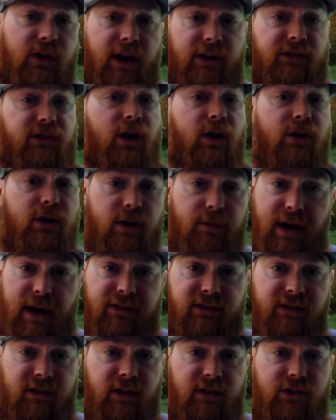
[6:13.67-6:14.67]
saw your
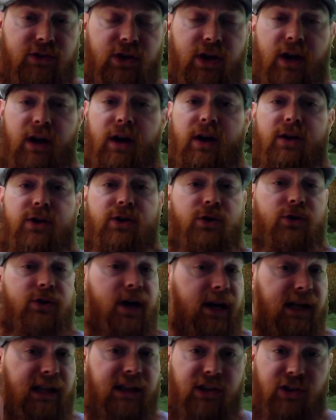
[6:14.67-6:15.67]
message. You're
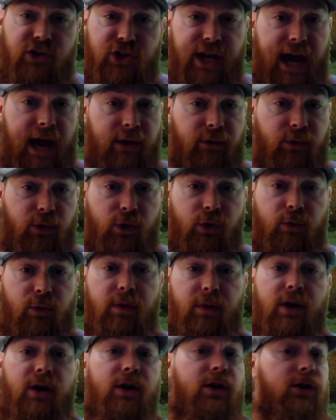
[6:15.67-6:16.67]
not in the chat
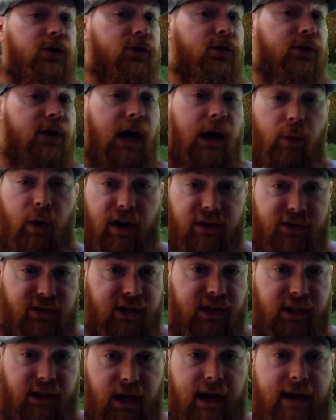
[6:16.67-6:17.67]
room. You're not
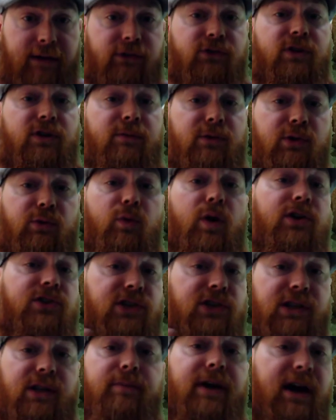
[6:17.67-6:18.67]
watching the live stream. You're
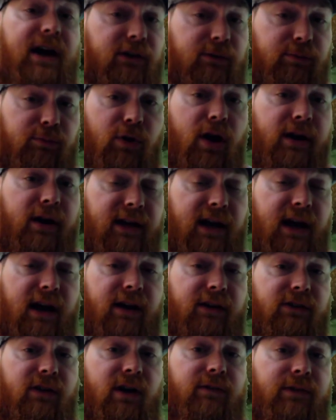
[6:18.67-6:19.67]
watching the past
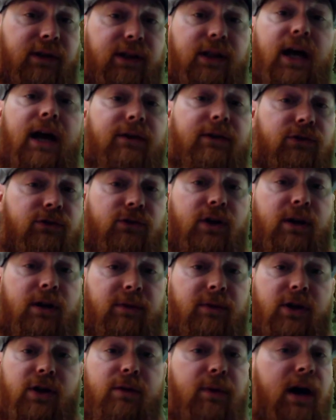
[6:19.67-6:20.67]
broadcast of the live
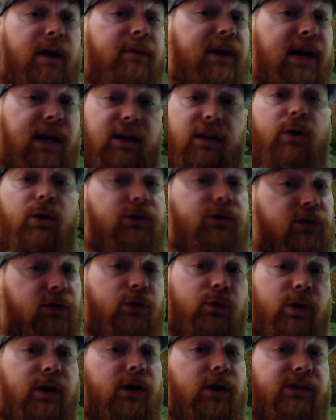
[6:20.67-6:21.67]
stream. Now you might be close to
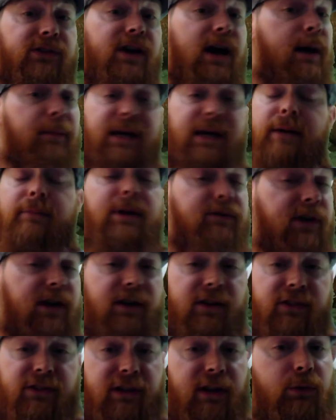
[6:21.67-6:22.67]
the real time, but I'm never
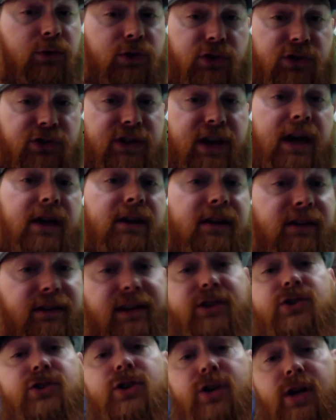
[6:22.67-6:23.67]
going to see what you're saying
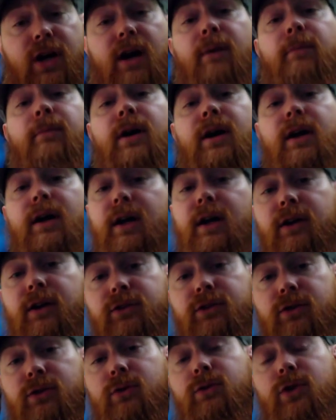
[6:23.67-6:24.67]
unless you come
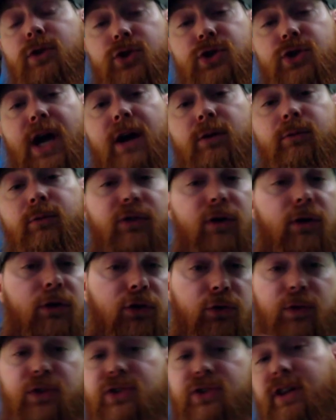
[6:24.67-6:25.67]
to the chat room. So go to
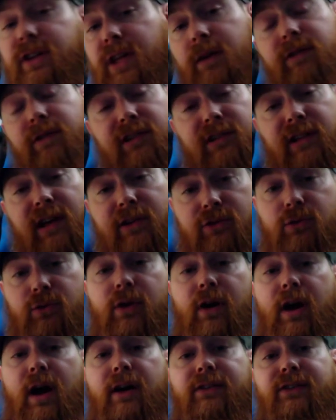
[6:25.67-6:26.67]

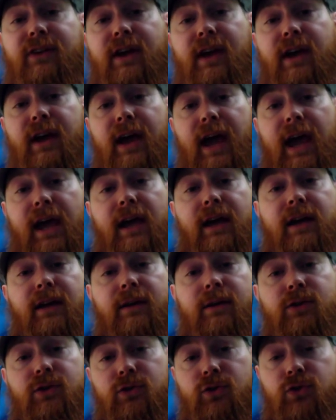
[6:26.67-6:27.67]
twitch.tv/Norgoz
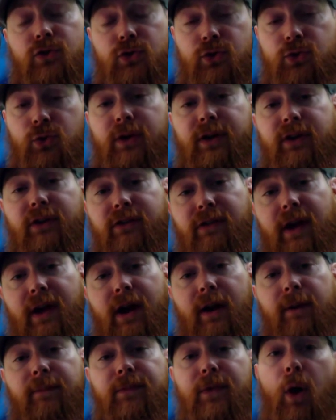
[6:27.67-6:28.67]
and join us
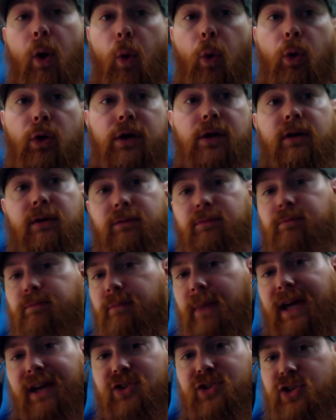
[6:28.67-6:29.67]
there. Or you can
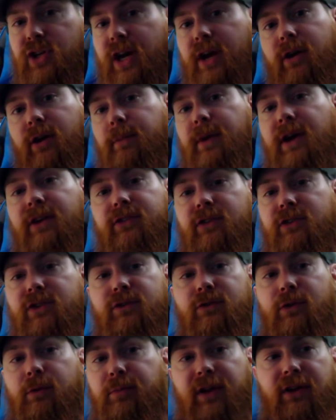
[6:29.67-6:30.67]
make a generic message
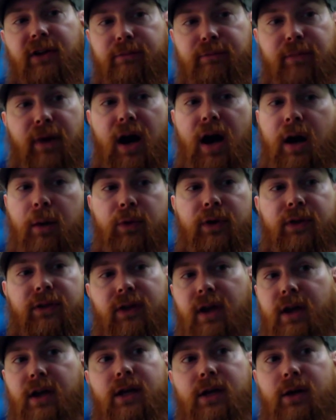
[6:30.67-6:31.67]
and replace Bob with,
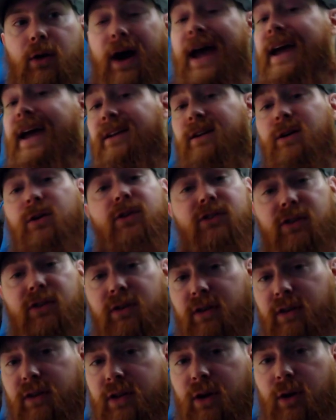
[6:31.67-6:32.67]
you know, hey, I noticed
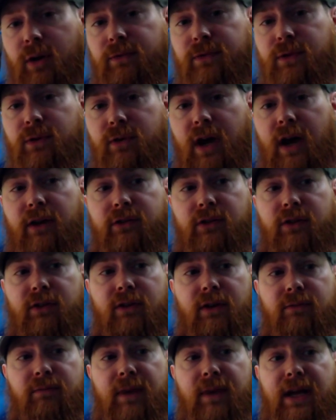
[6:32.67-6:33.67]
a few guys
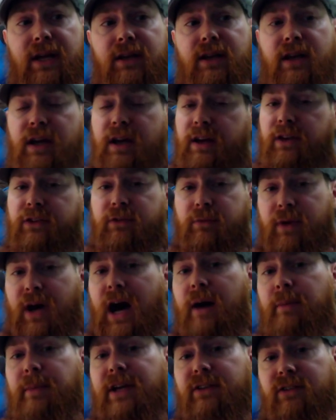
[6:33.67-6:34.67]
made some
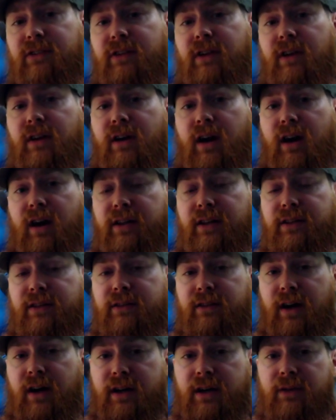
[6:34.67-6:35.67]
comments
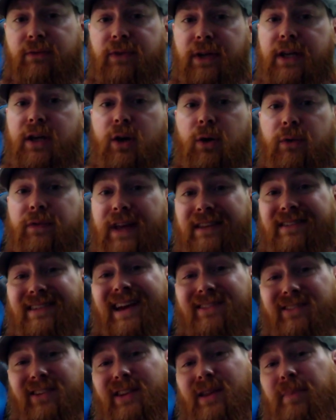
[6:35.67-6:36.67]
on a video. That's
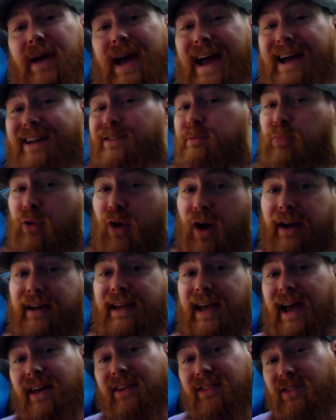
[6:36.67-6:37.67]
actually the past
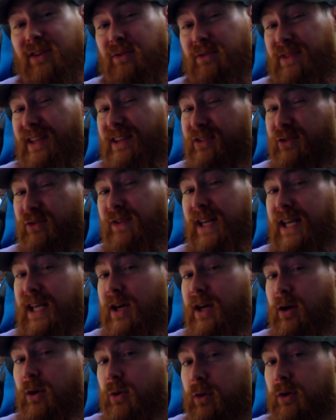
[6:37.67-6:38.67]
broadcast of this
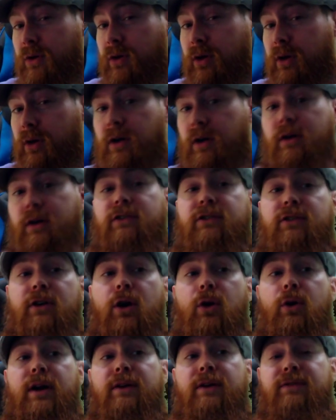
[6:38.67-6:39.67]
video.
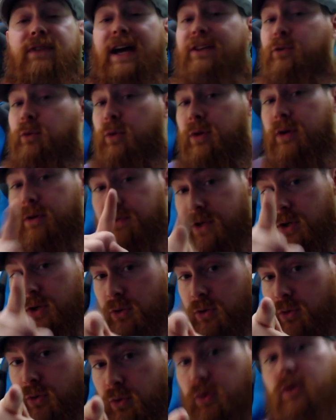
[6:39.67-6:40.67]
So if that's one of
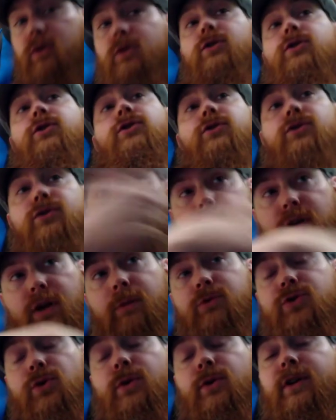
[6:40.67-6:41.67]
you,
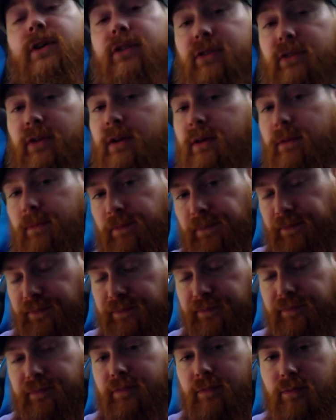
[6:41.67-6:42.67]
come join us in
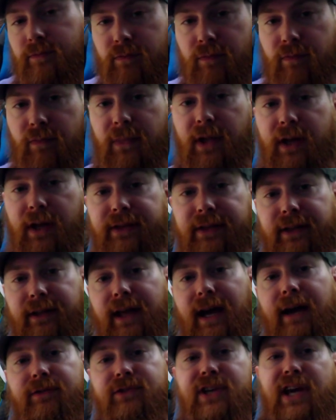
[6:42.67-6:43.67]
the
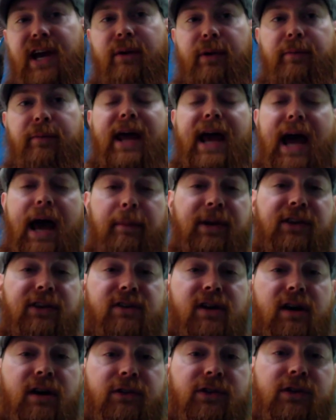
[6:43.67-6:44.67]
live chat. We'd be happy to
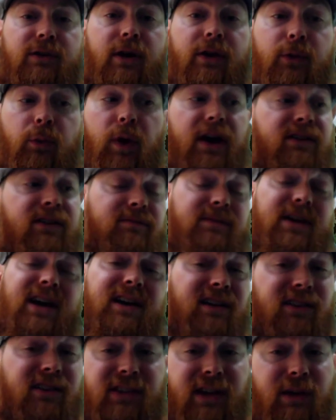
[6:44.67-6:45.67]
talk to you. Otherwise, I'm
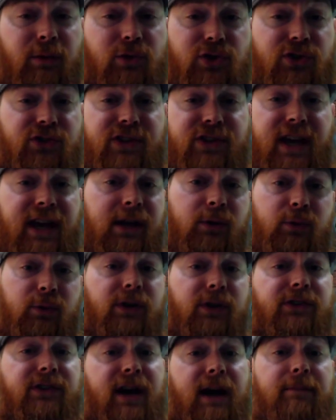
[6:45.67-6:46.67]
not going to see what you're saying in
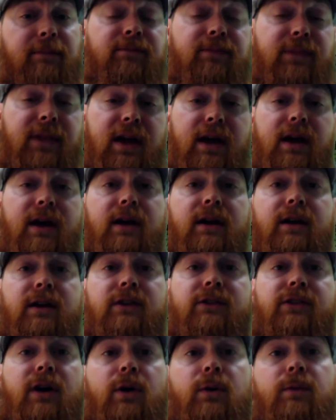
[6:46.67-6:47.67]
real time.
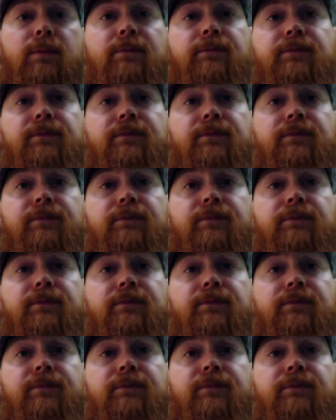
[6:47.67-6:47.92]
So